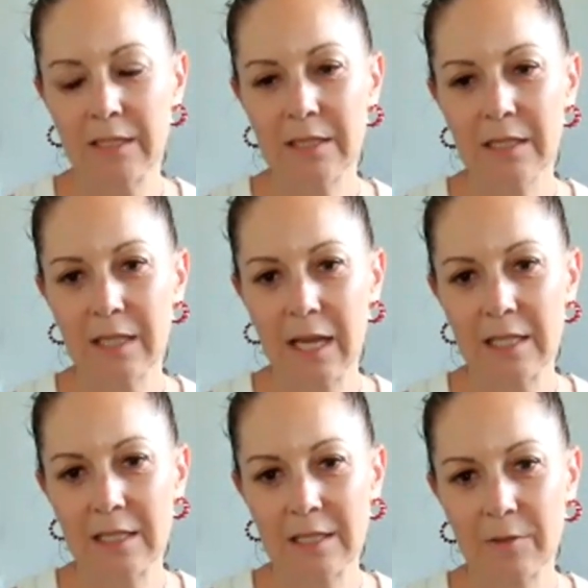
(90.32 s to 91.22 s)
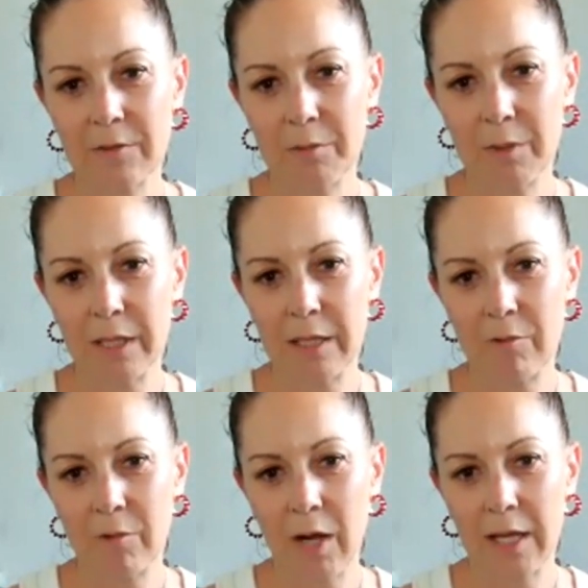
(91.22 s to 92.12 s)
and just allow yourself to
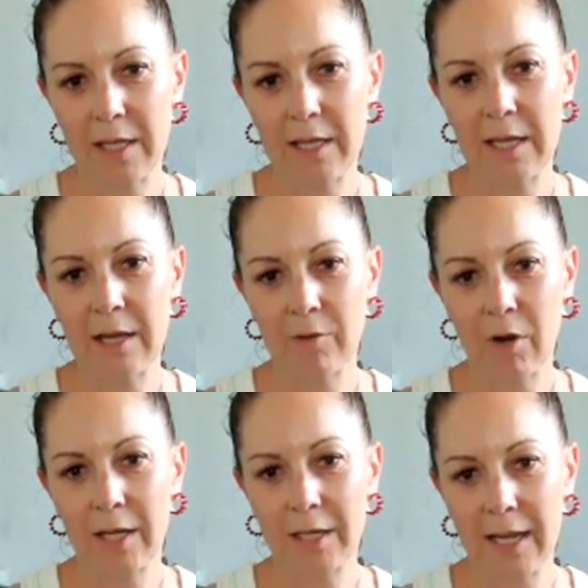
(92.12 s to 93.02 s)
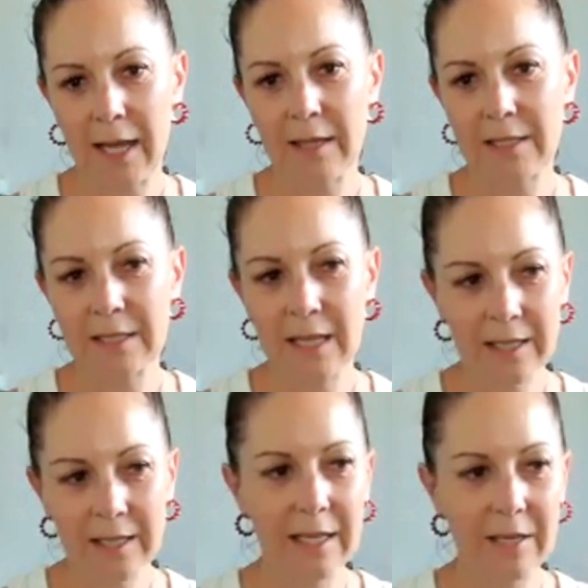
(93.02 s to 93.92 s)
be right here, right now. There's
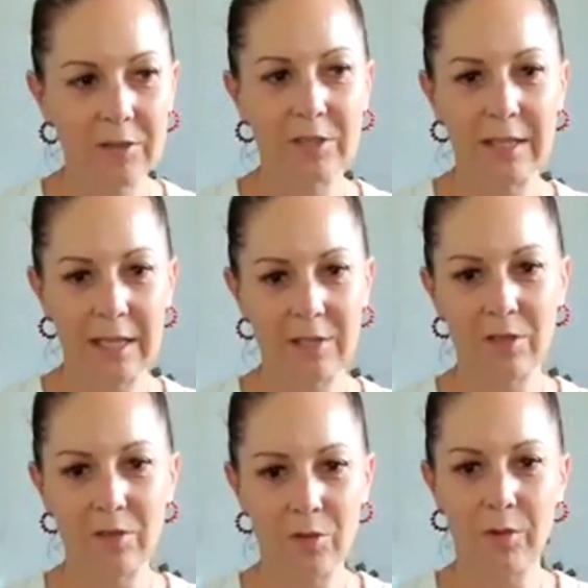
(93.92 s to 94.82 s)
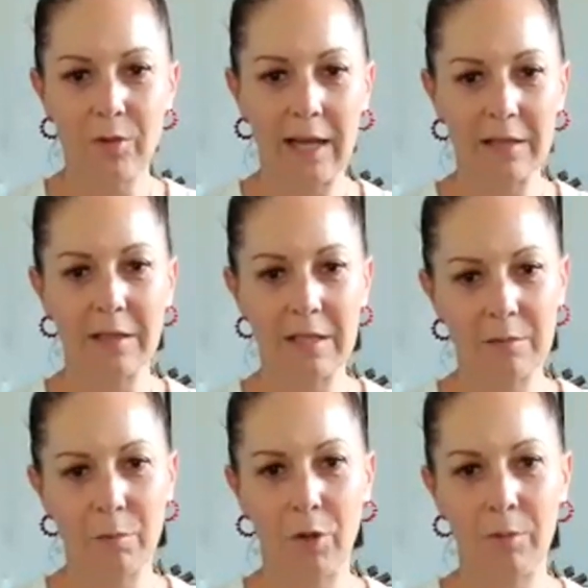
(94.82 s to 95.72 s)
nothing else you need to do at
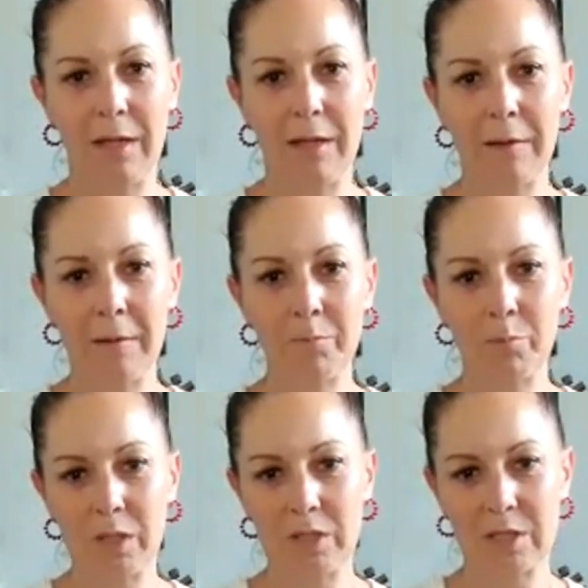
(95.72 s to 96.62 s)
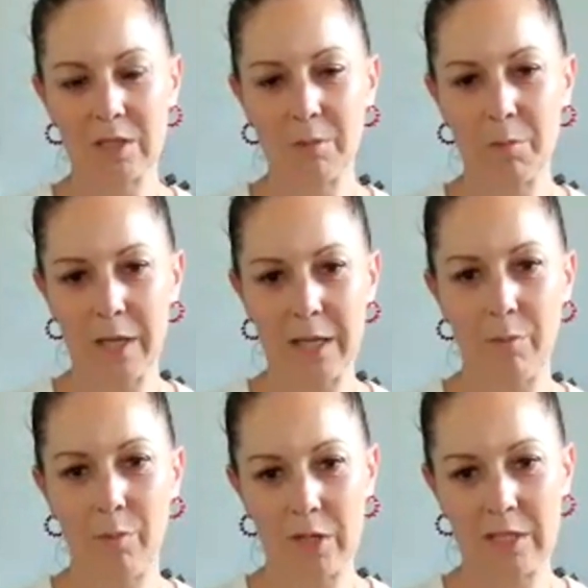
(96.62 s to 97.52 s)
this moment, but just to
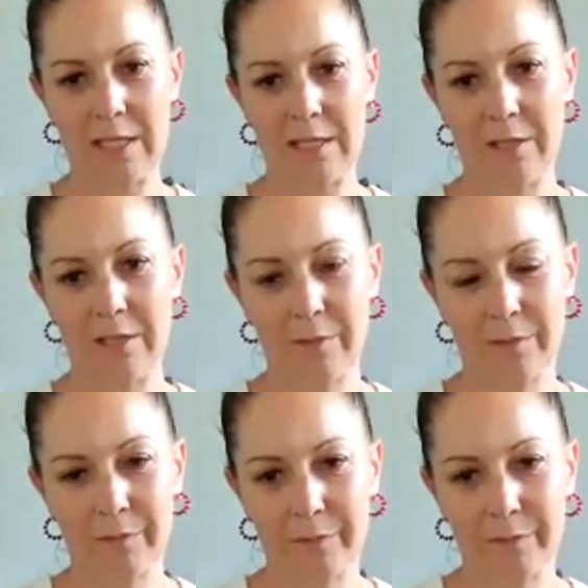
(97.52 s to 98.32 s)
be present.